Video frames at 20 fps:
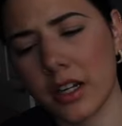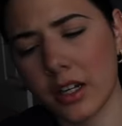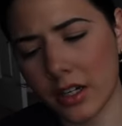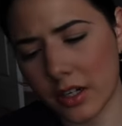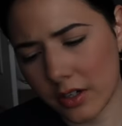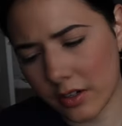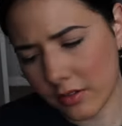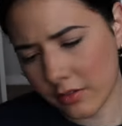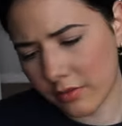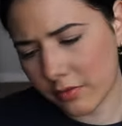
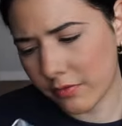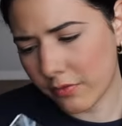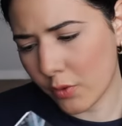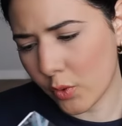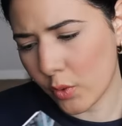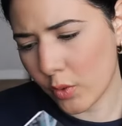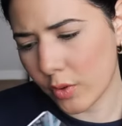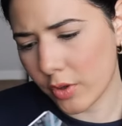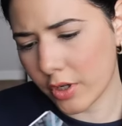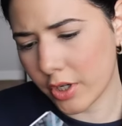
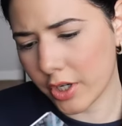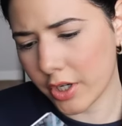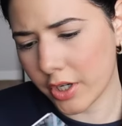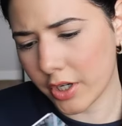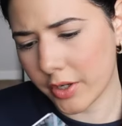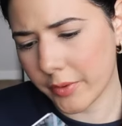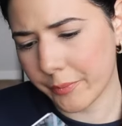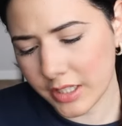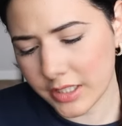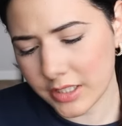
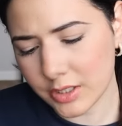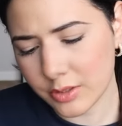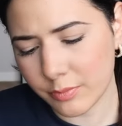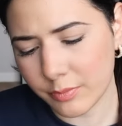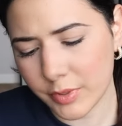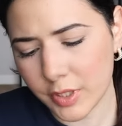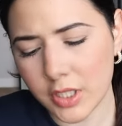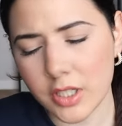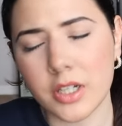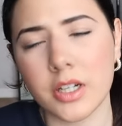for this
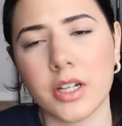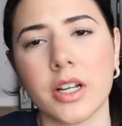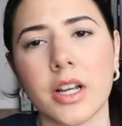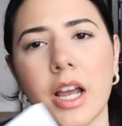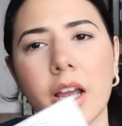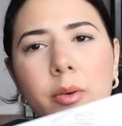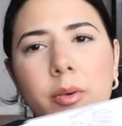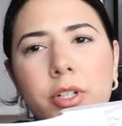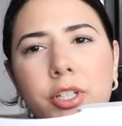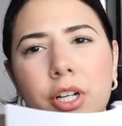book.
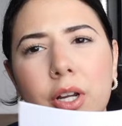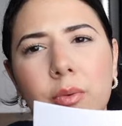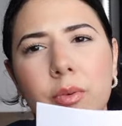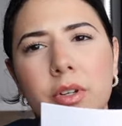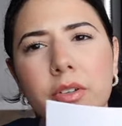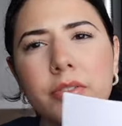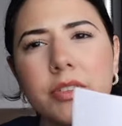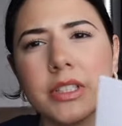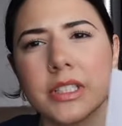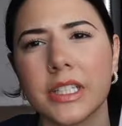I wish I would
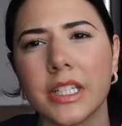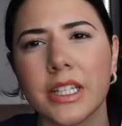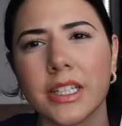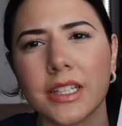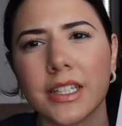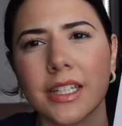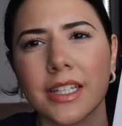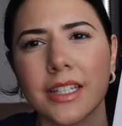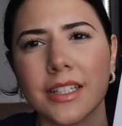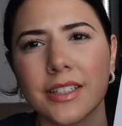have
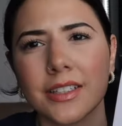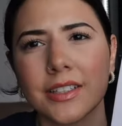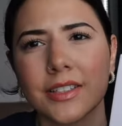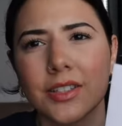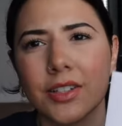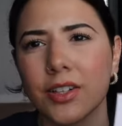seen this